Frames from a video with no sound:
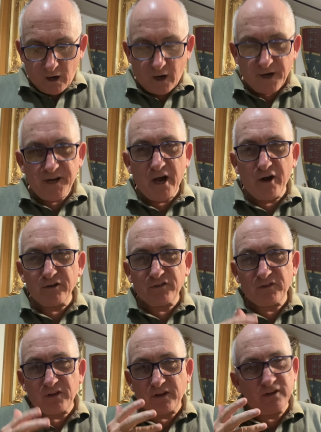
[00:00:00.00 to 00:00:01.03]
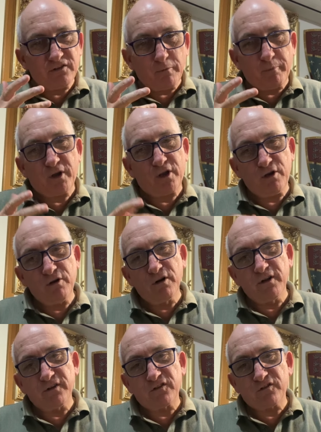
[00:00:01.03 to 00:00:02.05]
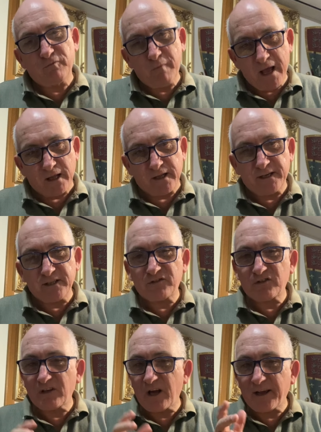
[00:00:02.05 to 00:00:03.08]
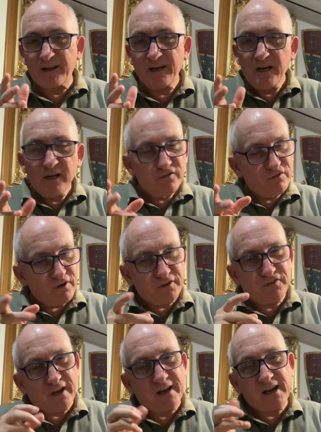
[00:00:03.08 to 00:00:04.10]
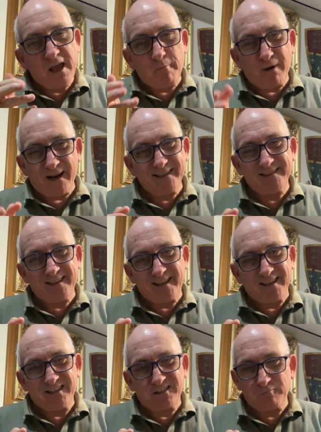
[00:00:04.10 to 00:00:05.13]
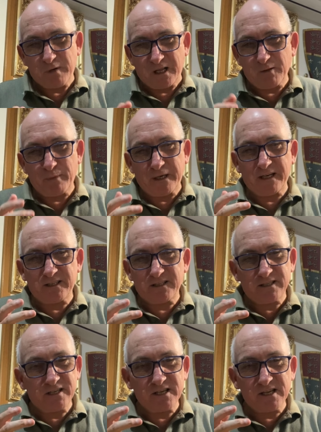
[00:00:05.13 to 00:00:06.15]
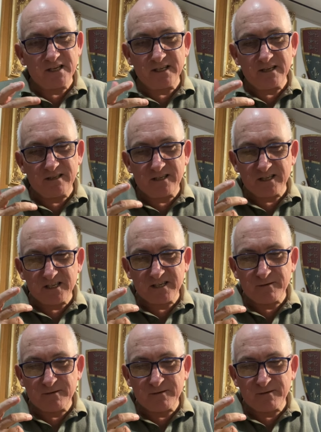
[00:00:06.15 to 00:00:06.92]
I noticed that there's a peculiar smell, and it's like, it's not exactly a plasticky smell, but it just,